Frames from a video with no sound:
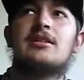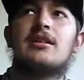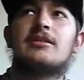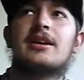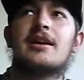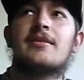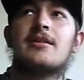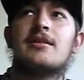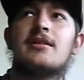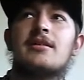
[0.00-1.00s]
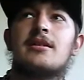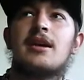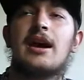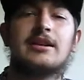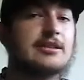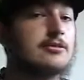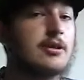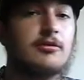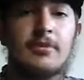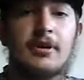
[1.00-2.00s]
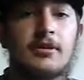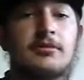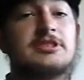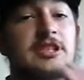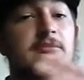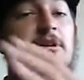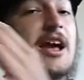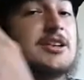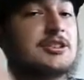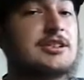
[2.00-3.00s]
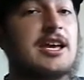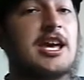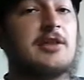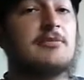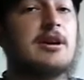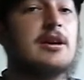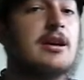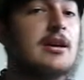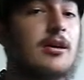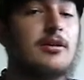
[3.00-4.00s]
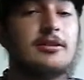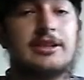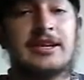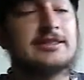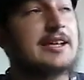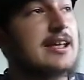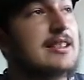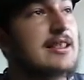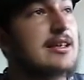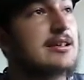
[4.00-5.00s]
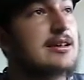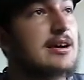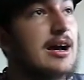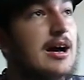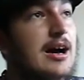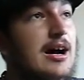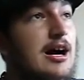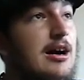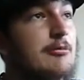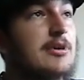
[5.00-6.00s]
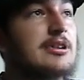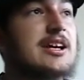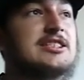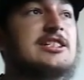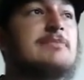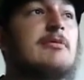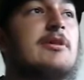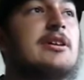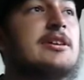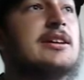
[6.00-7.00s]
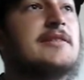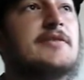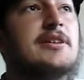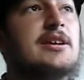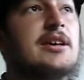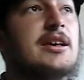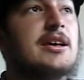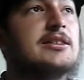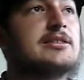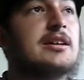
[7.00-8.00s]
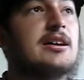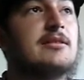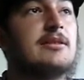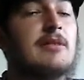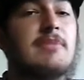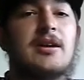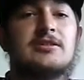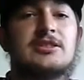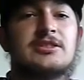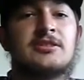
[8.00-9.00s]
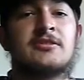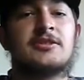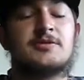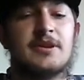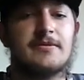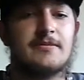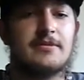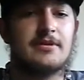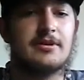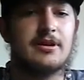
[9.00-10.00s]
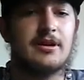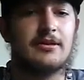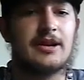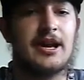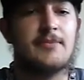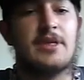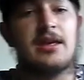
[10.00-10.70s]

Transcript: Okay? And lo and behold, someone actually came to get that. One last tip I want to give is about discouragement. Okay,